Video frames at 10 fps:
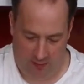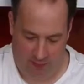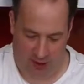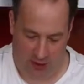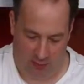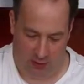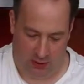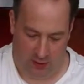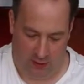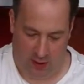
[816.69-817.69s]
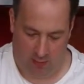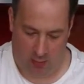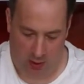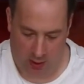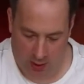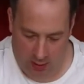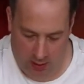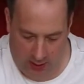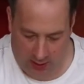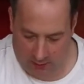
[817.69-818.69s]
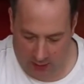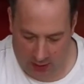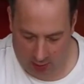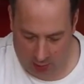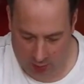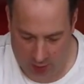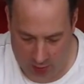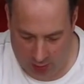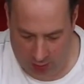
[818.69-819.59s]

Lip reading: pinch it with the thumb, and then give it a little roll.